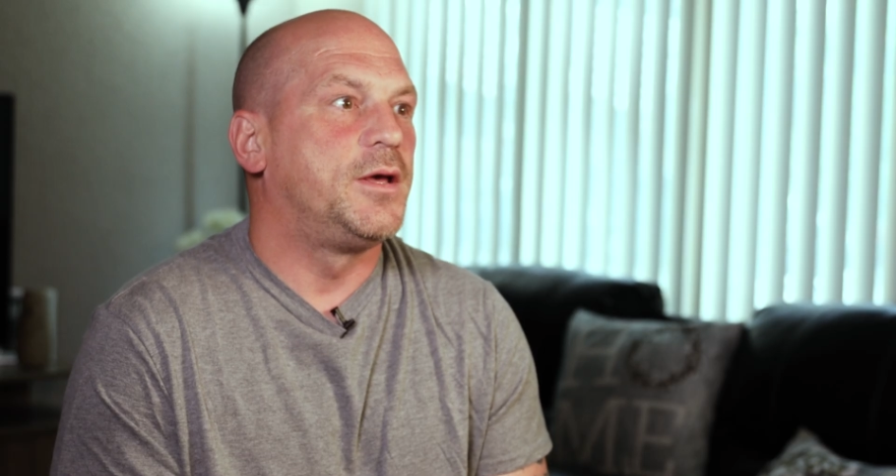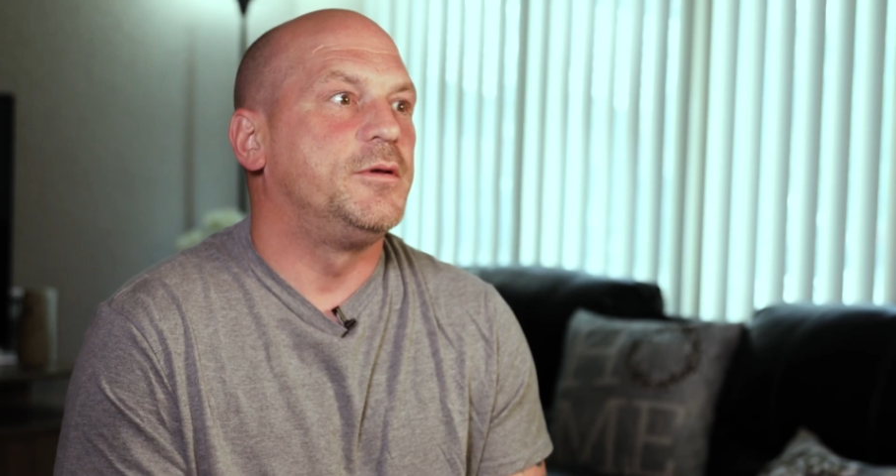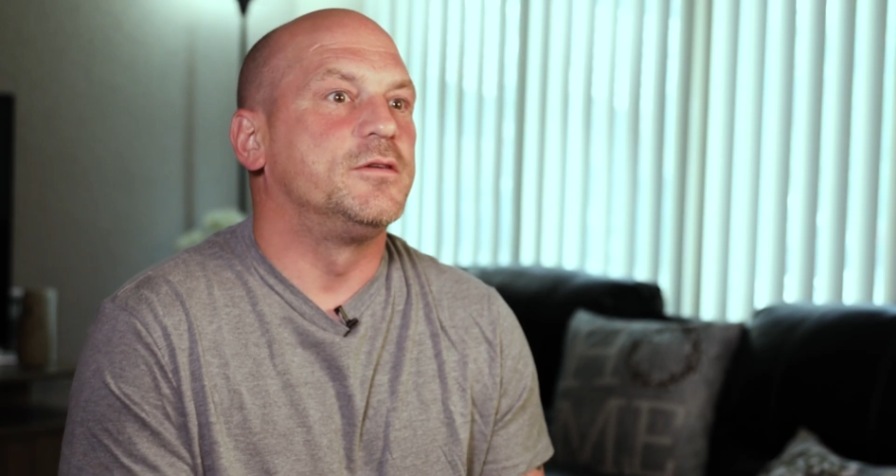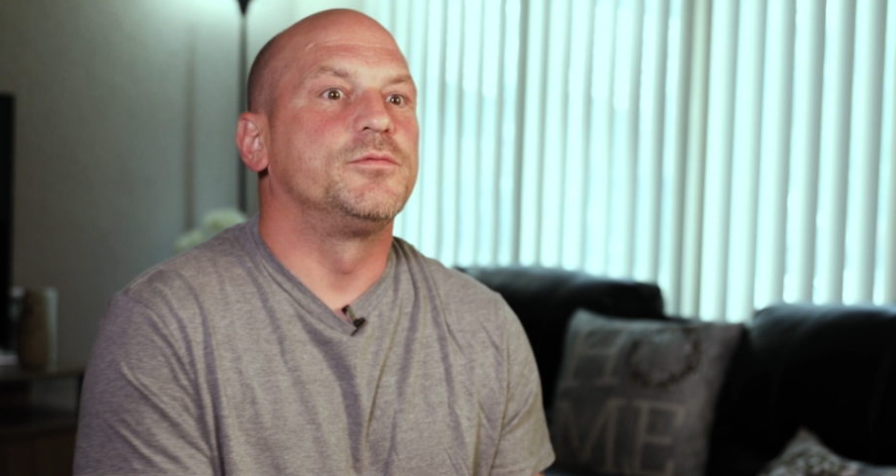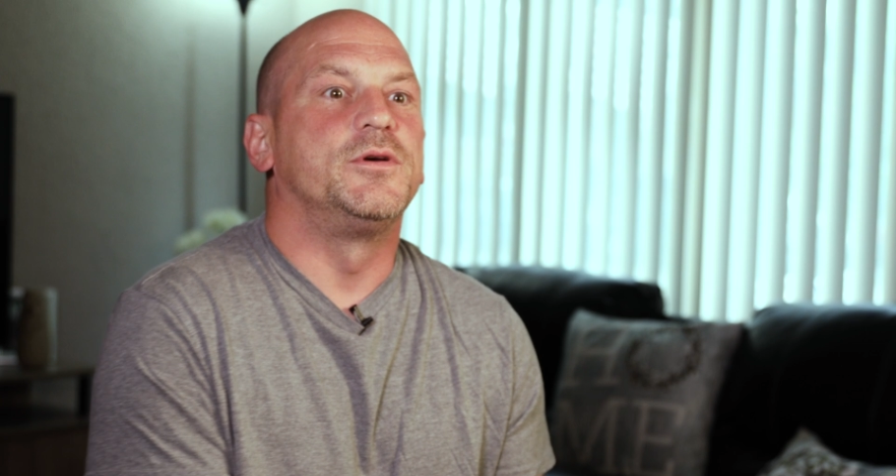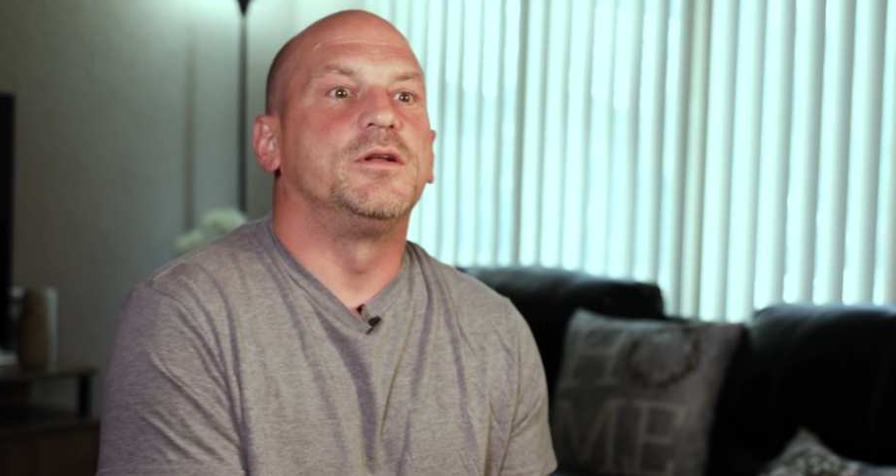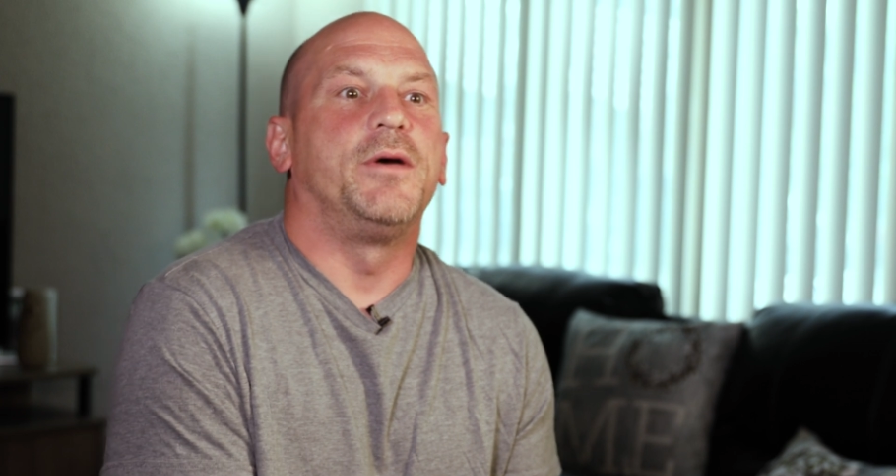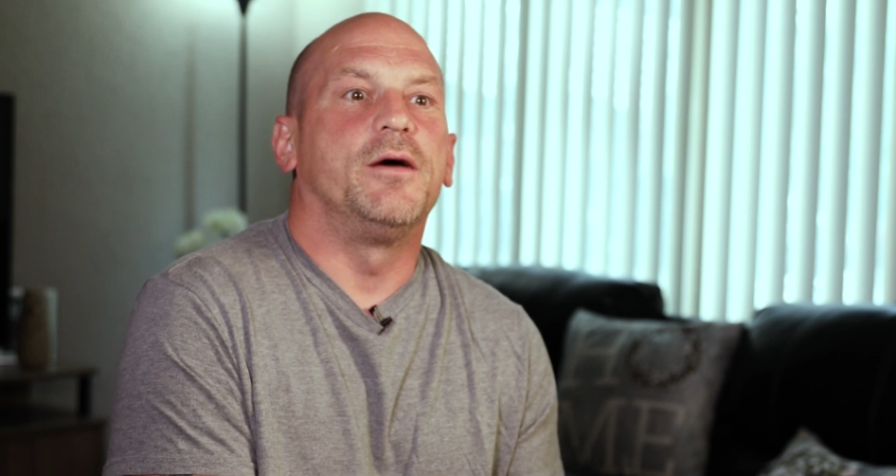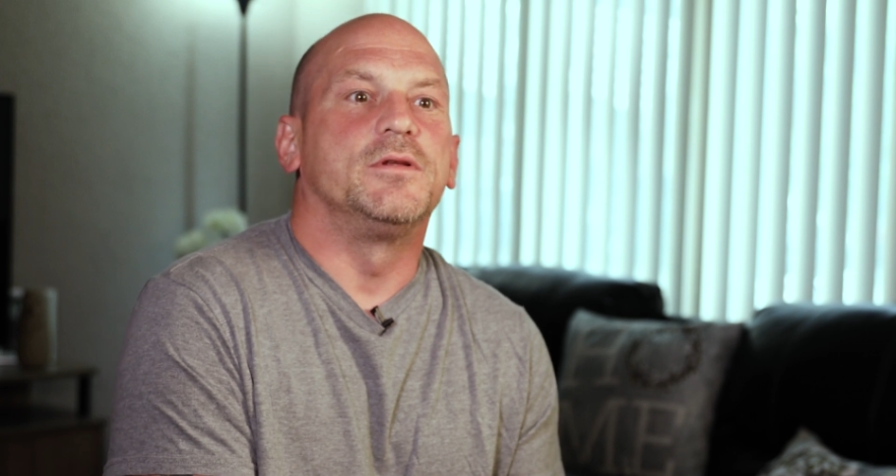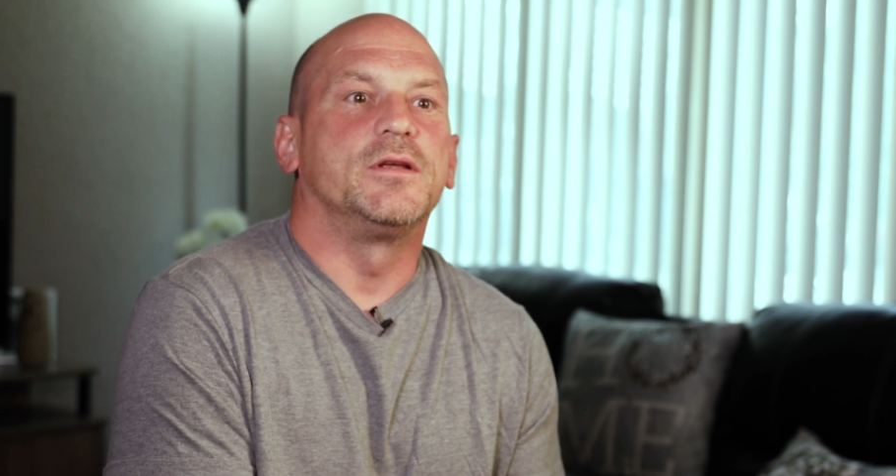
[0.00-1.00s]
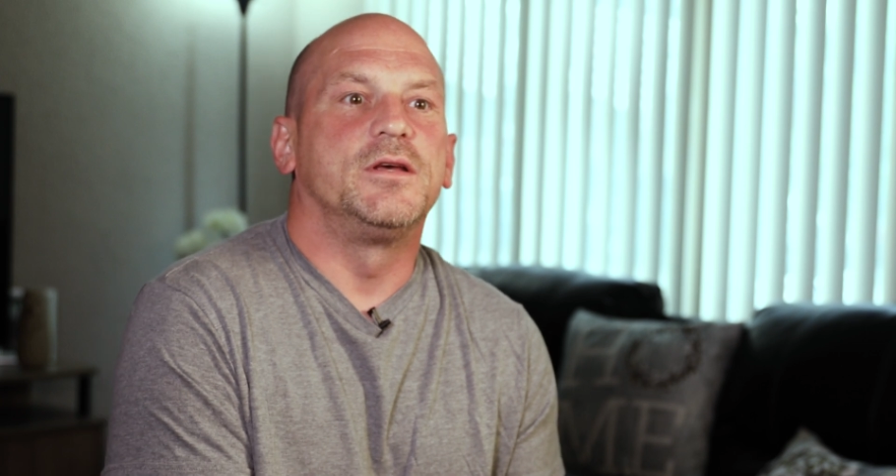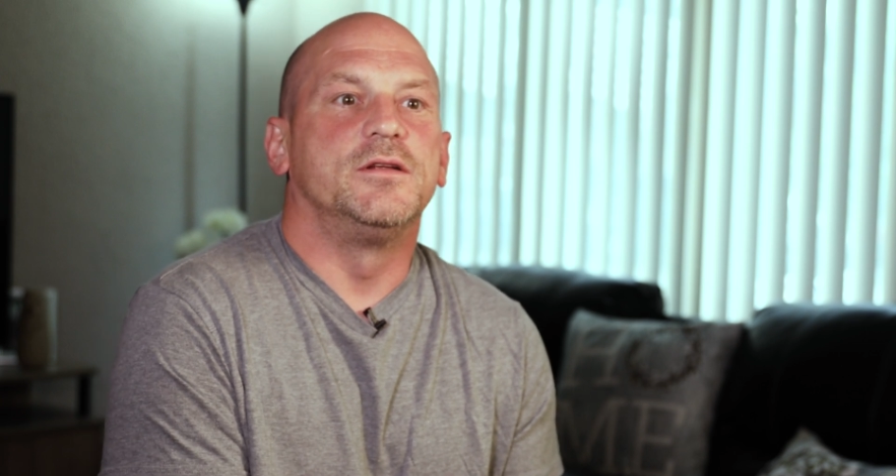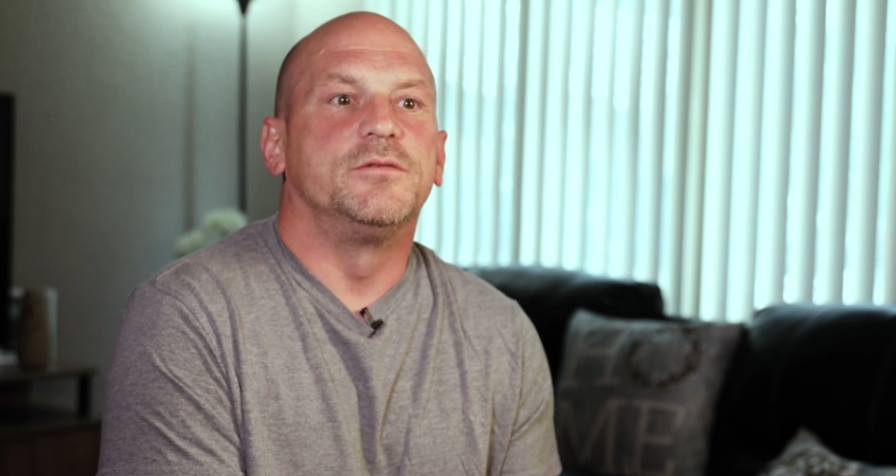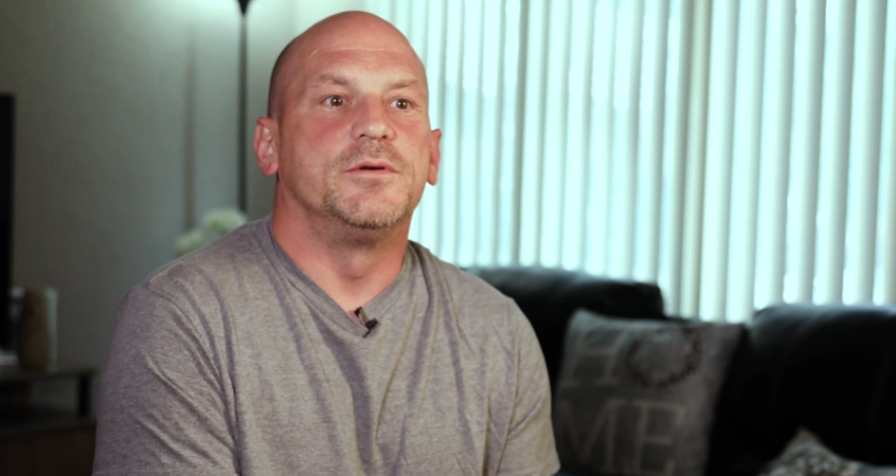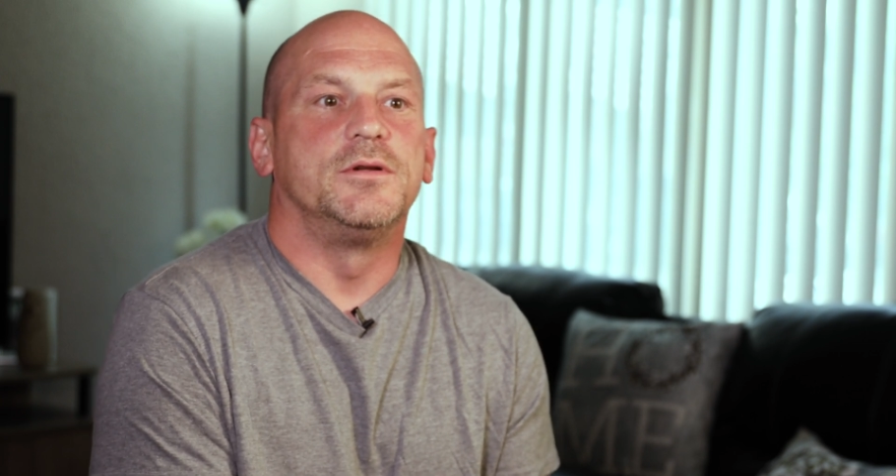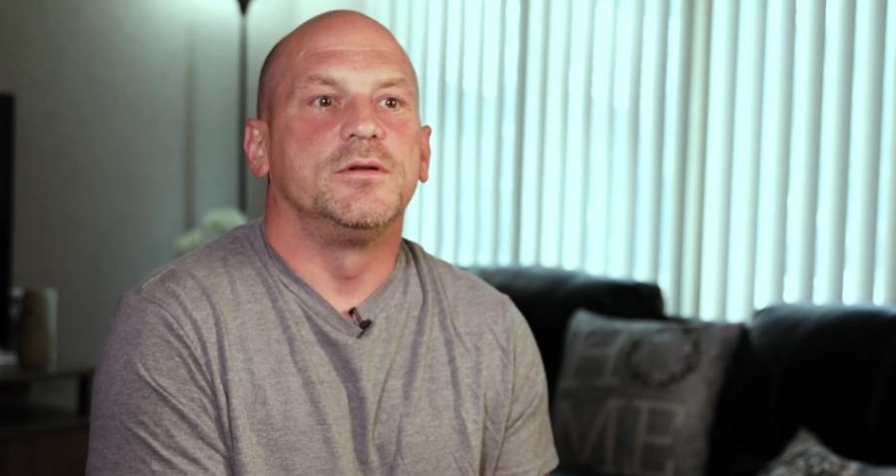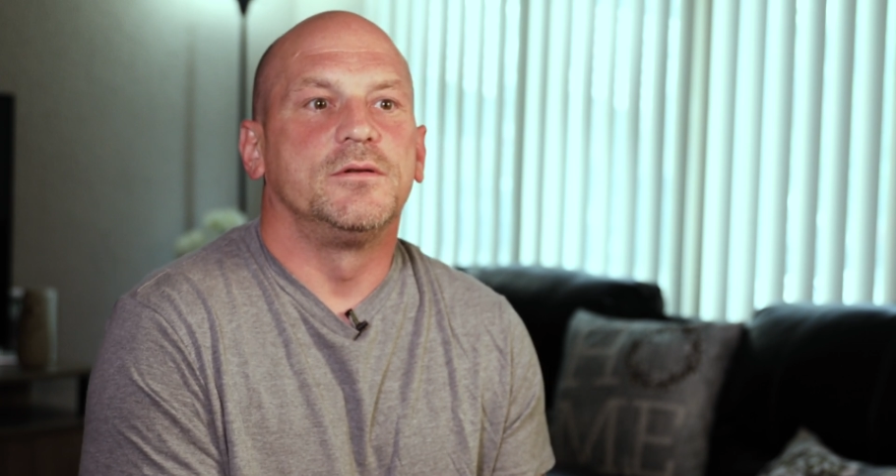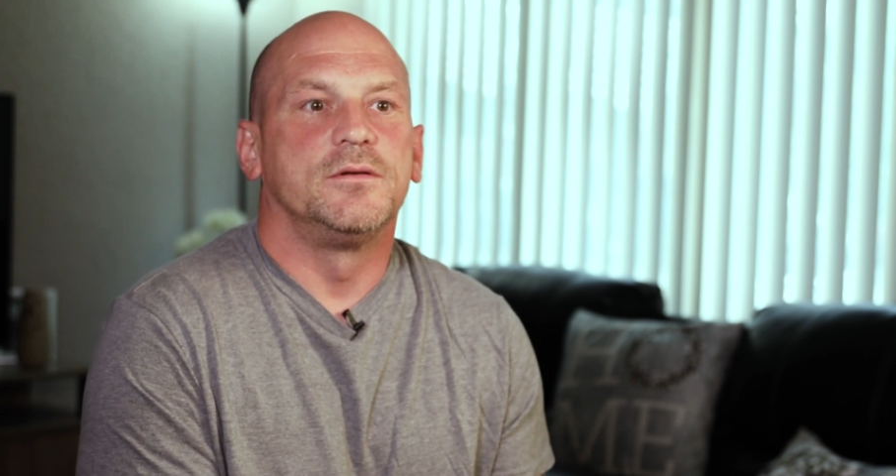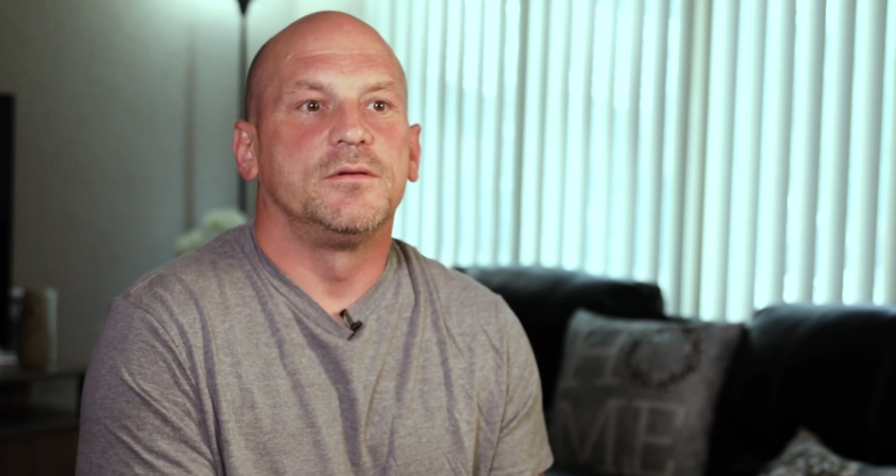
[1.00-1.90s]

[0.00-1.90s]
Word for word: maybe to swing the bat with the kids when